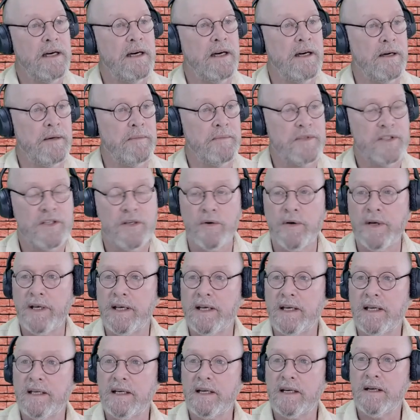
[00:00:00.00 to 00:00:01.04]
So it
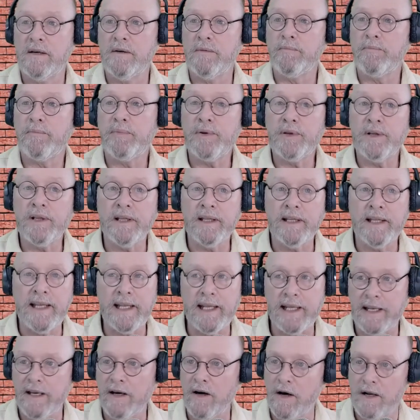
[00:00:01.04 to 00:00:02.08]

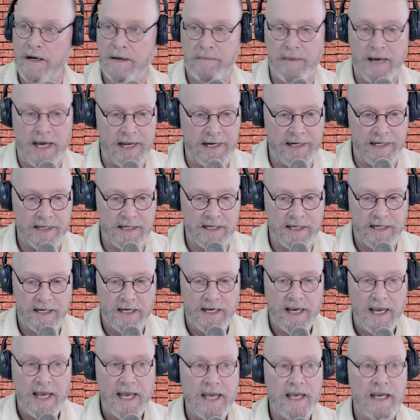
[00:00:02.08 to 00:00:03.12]
completely automatic,
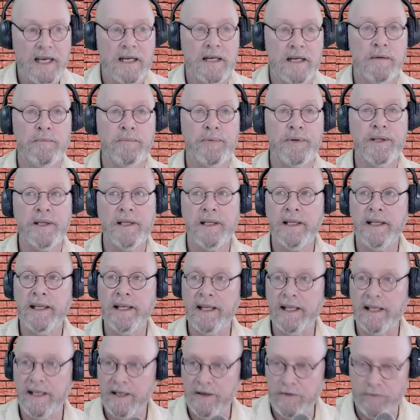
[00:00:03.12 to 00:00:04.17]

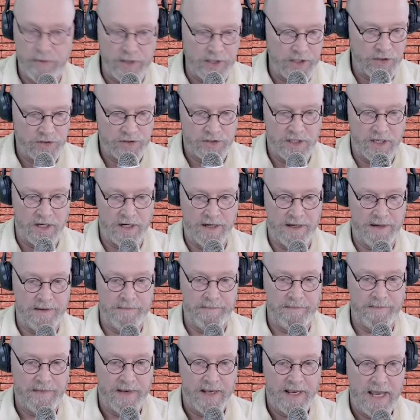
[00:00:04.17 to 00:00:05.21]
completely real
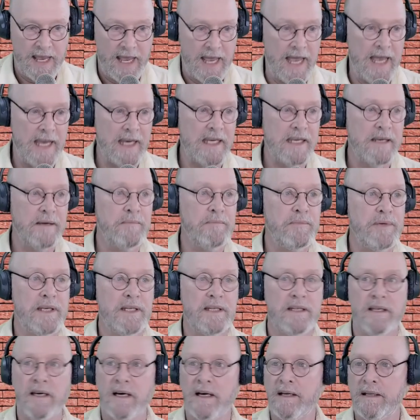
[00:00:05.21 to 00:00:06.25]
time, and can be
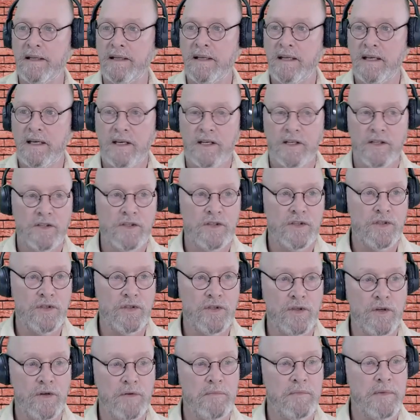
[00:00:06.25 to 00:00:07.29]
done
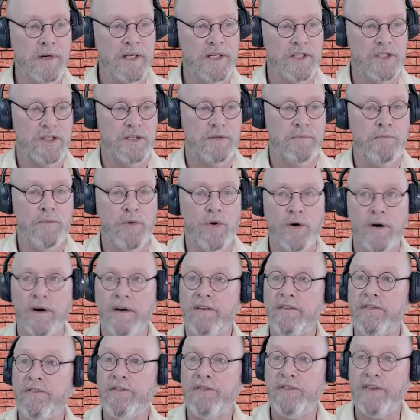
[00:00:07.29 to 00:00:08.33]
so much more
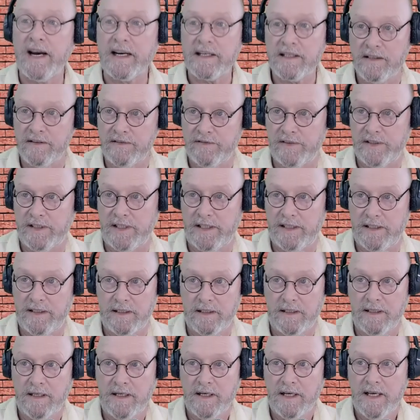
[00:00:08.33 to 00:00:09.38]
effectively
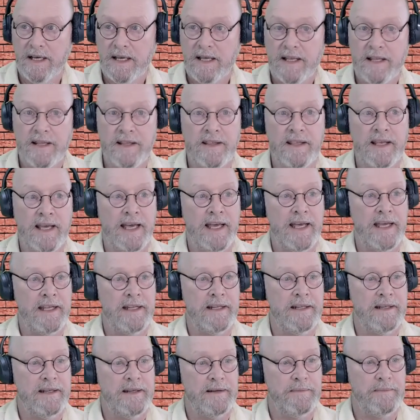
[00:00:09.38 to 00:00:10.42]

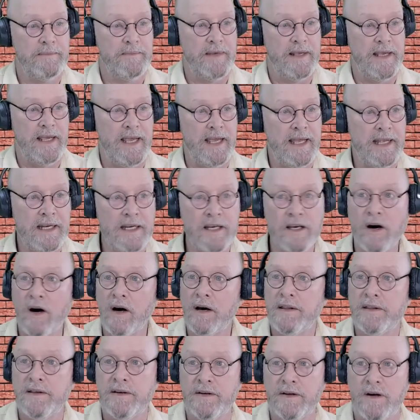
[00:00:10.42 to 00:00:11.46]
than any
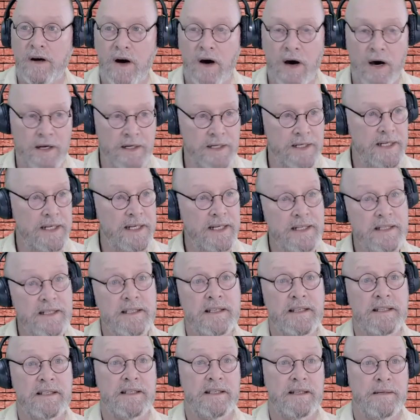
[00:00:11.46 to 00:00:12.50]
other auditing
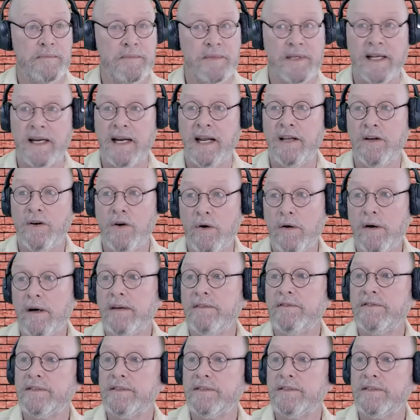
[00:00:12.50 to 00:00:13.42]
system that I know of.